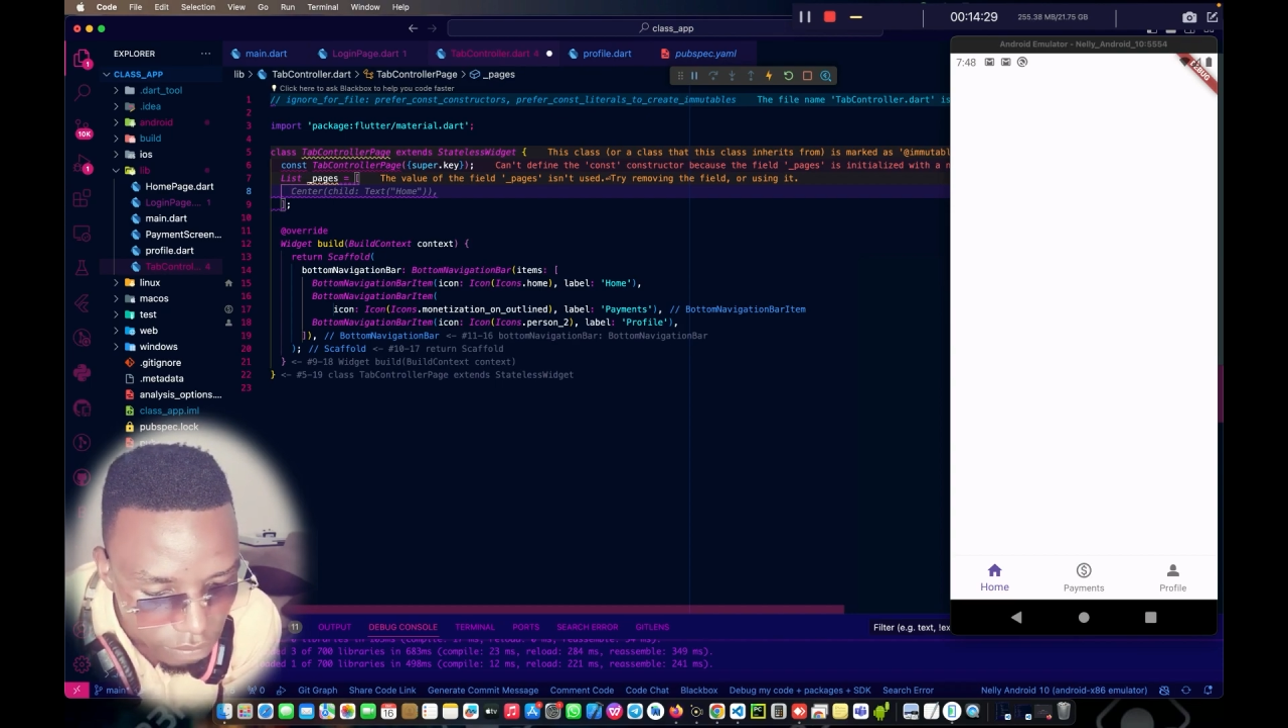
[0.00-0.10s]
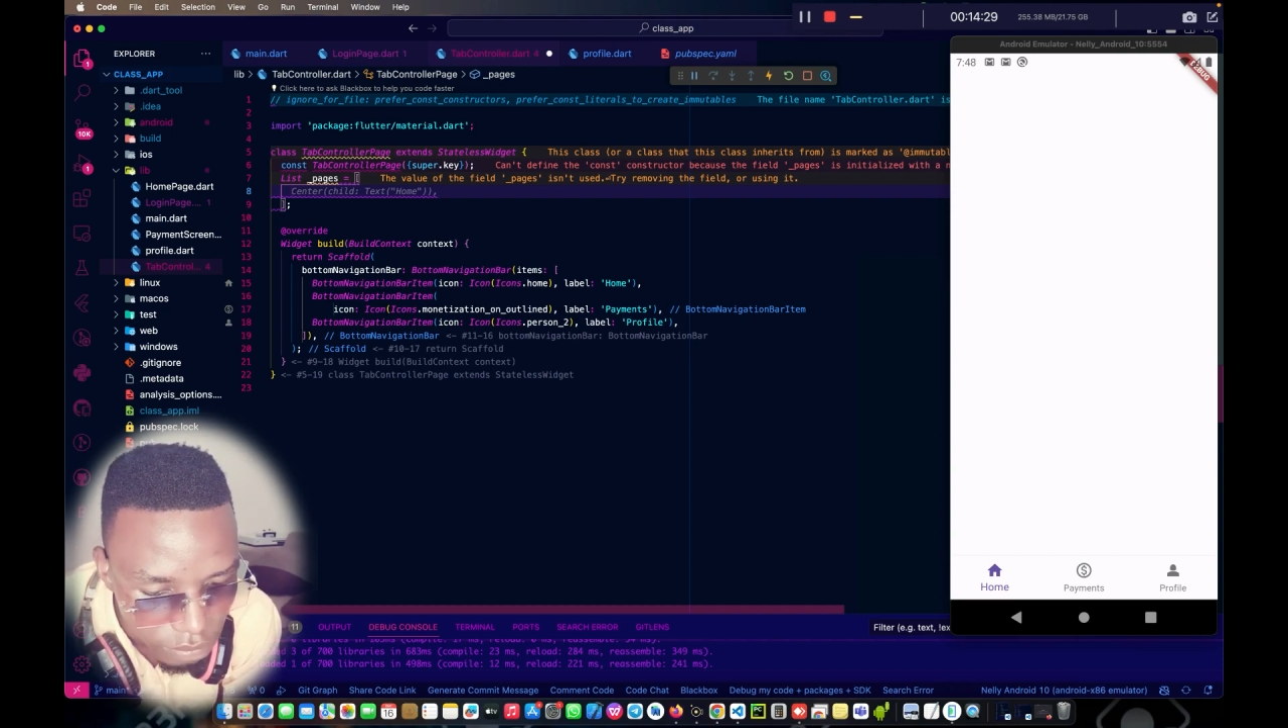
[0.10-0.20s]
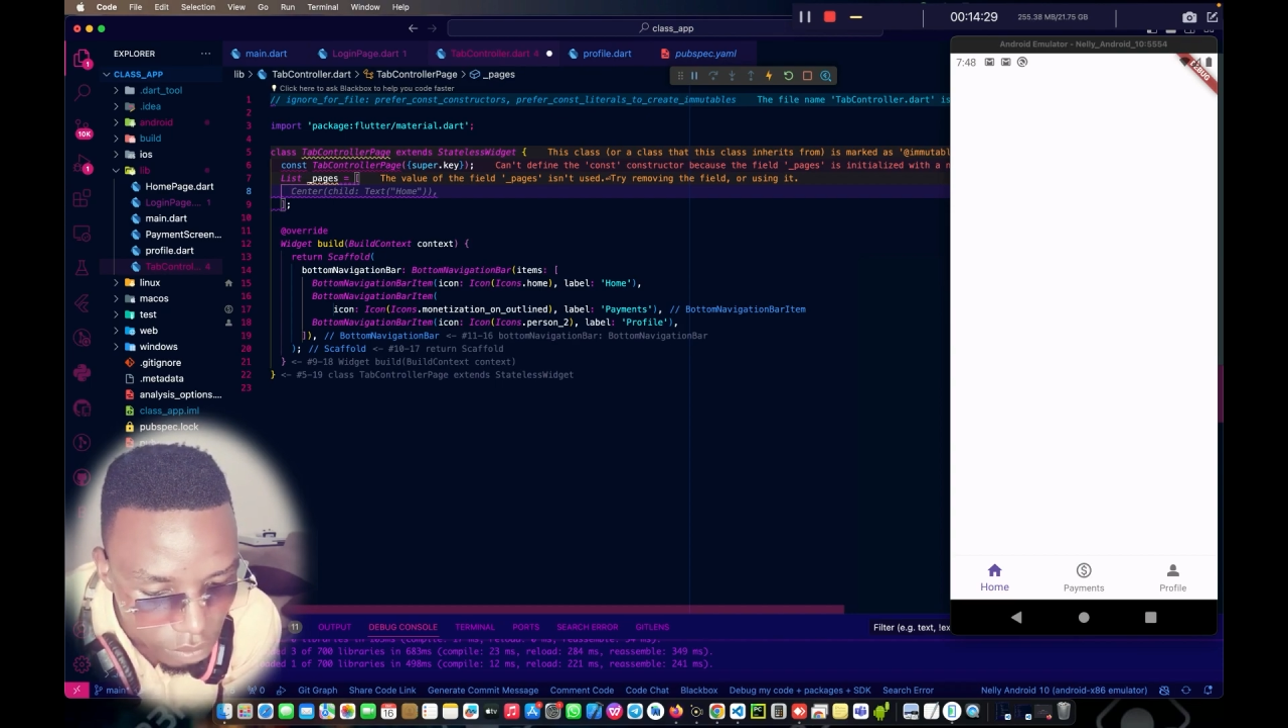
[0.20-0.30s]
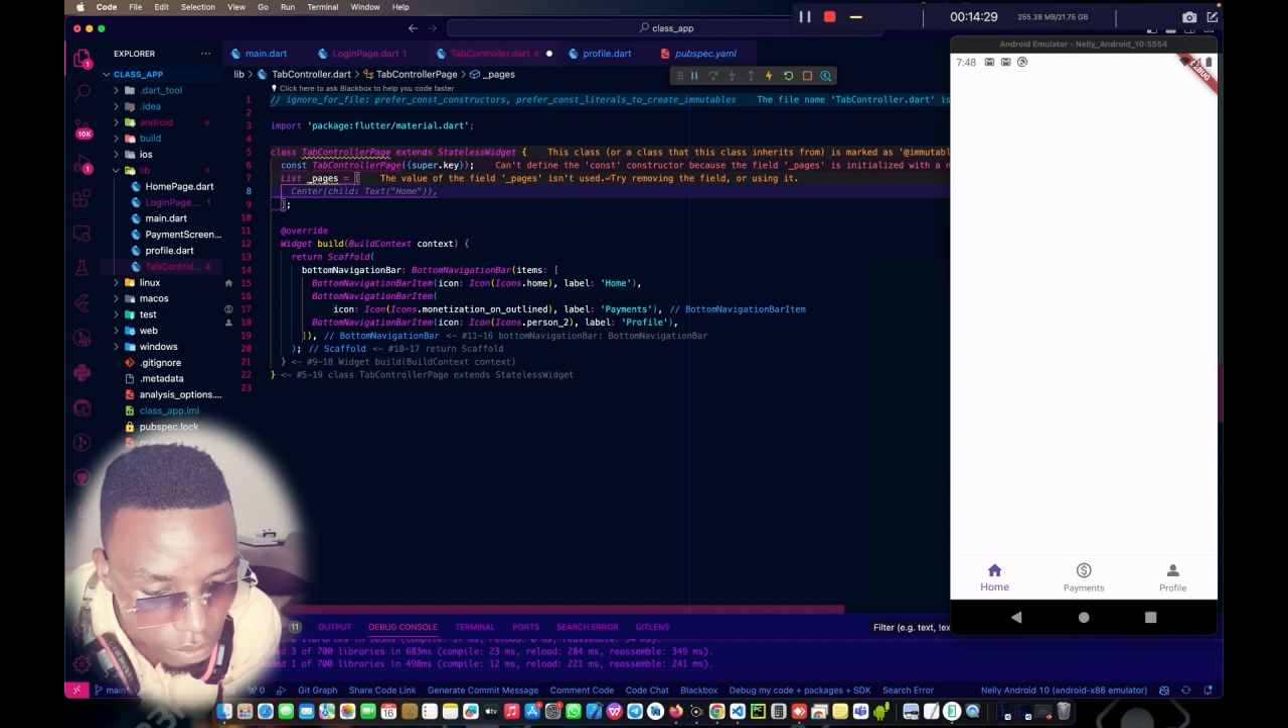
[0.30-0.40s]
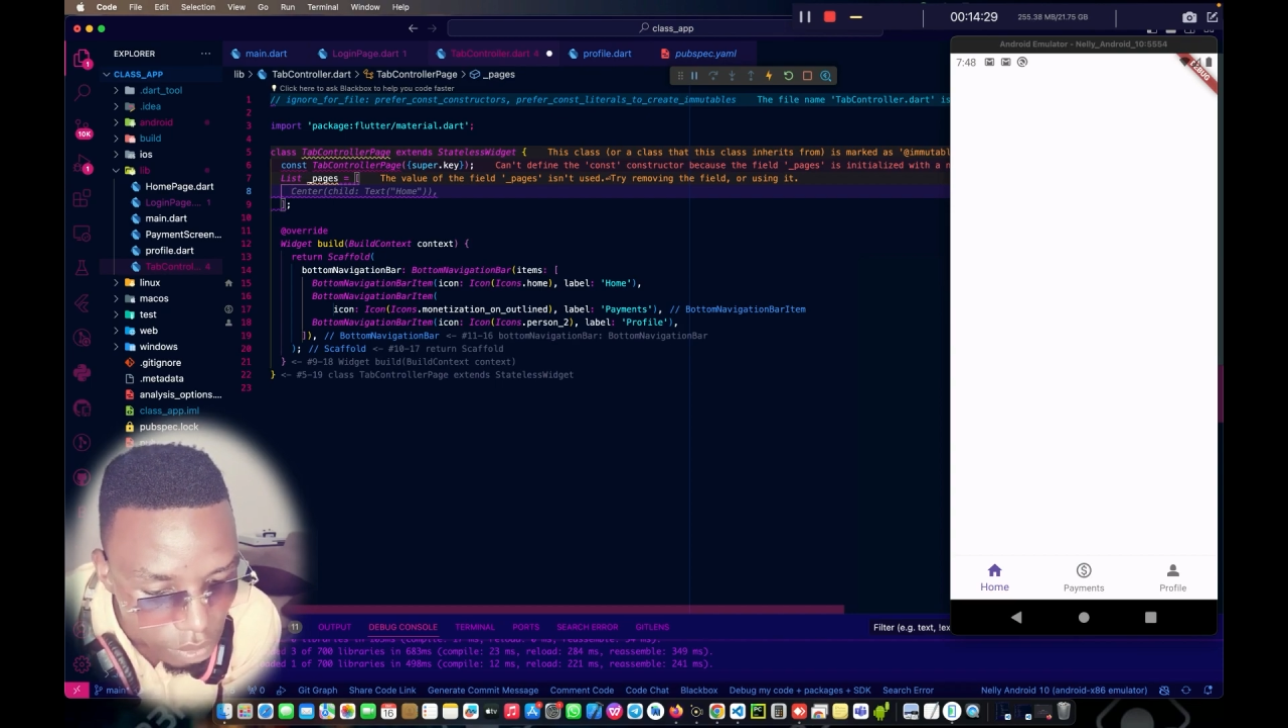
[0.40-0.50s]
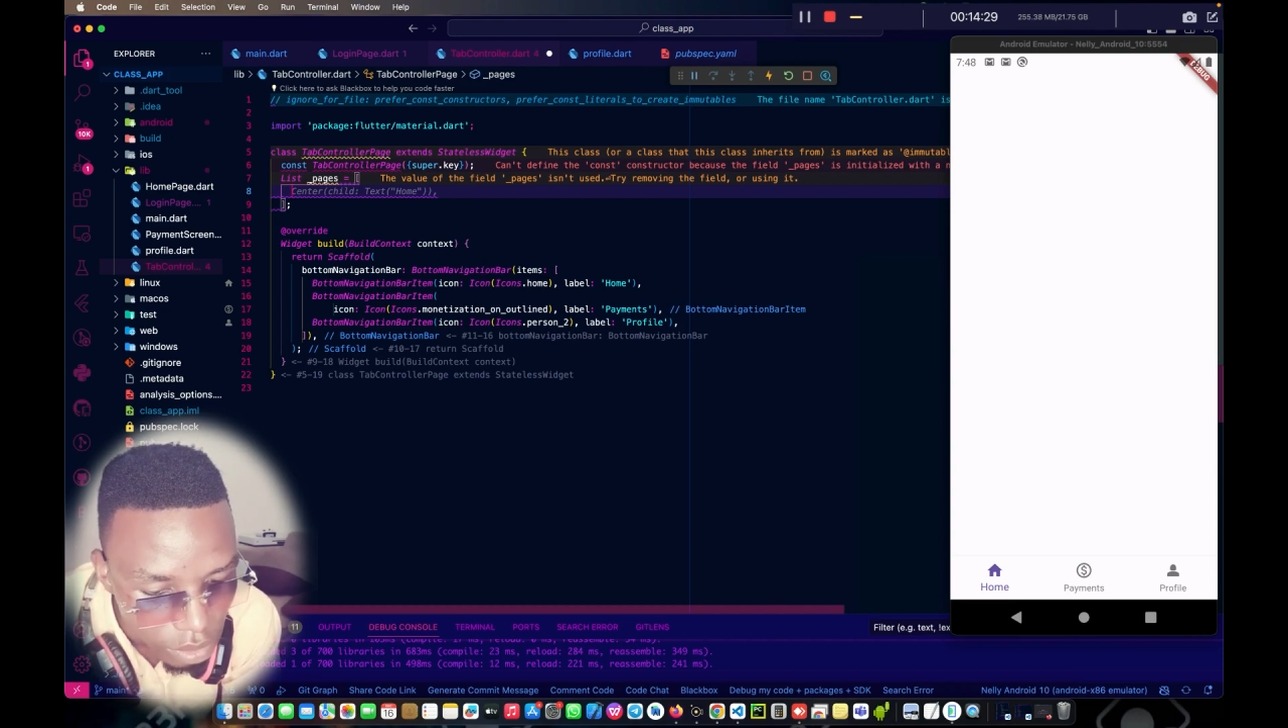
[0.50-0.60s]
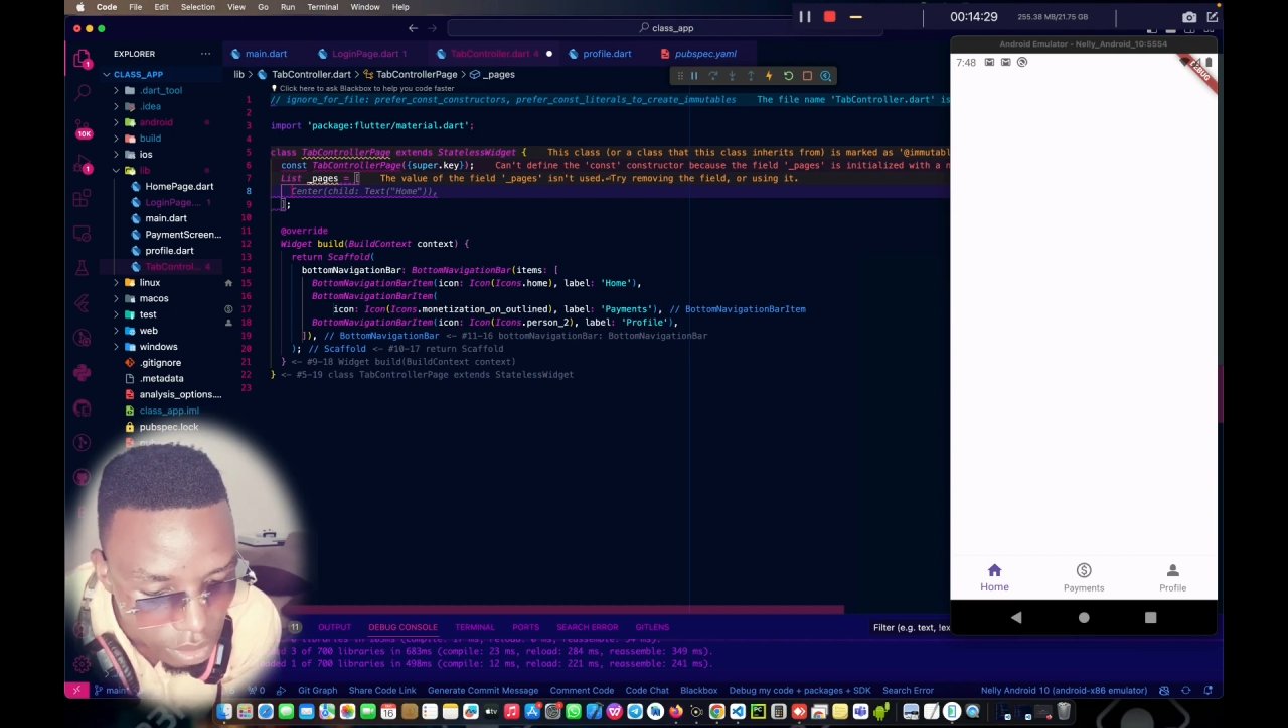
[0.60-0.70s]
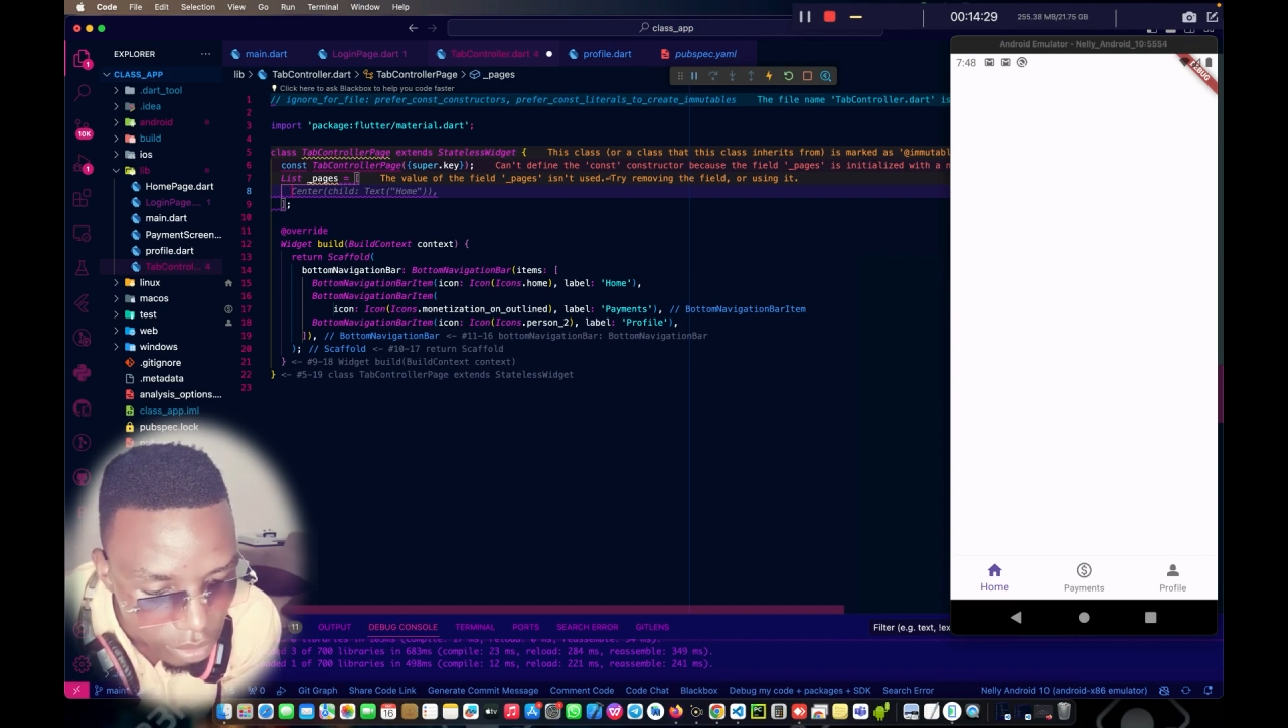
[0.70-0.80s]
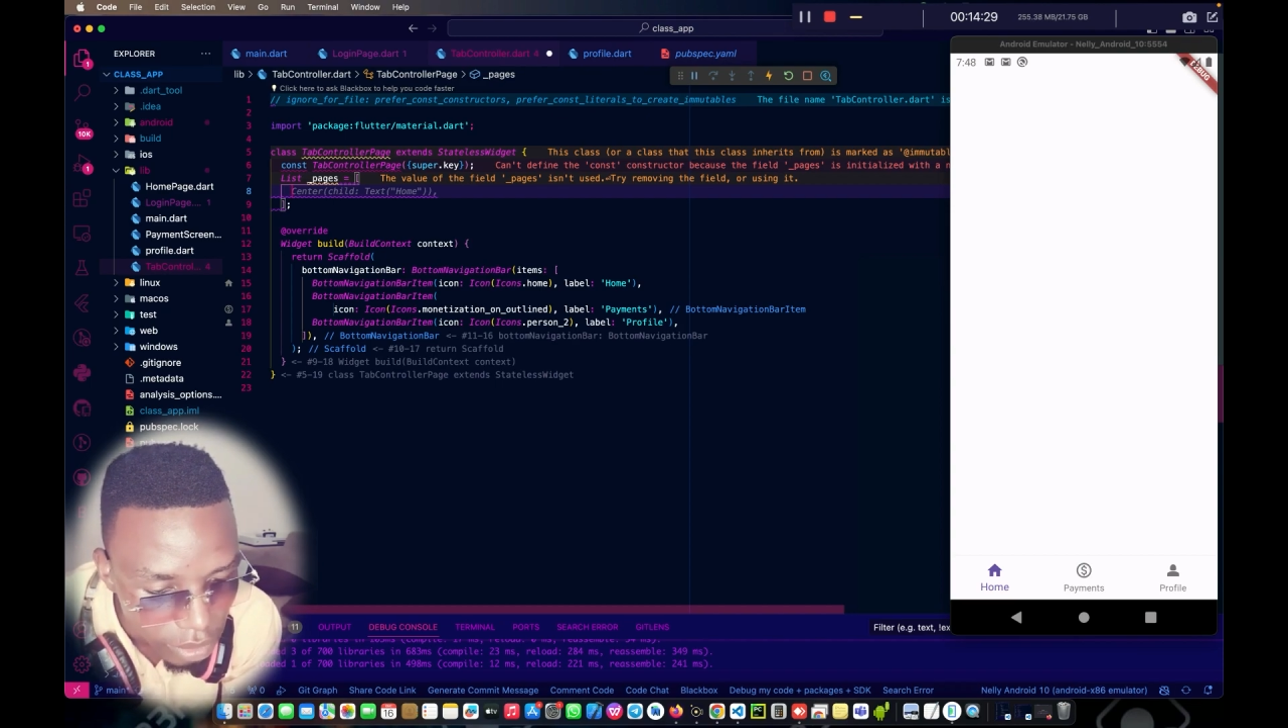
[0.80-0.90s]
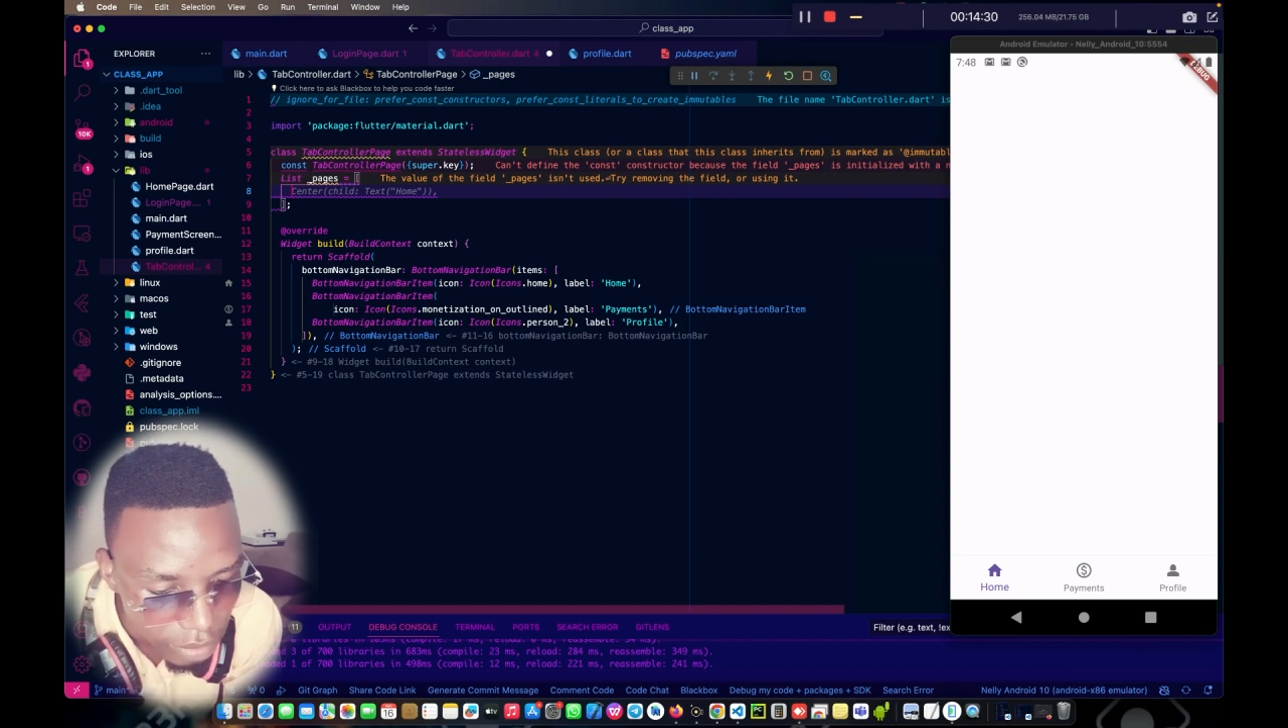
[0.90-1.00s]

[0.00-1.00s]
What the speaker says: for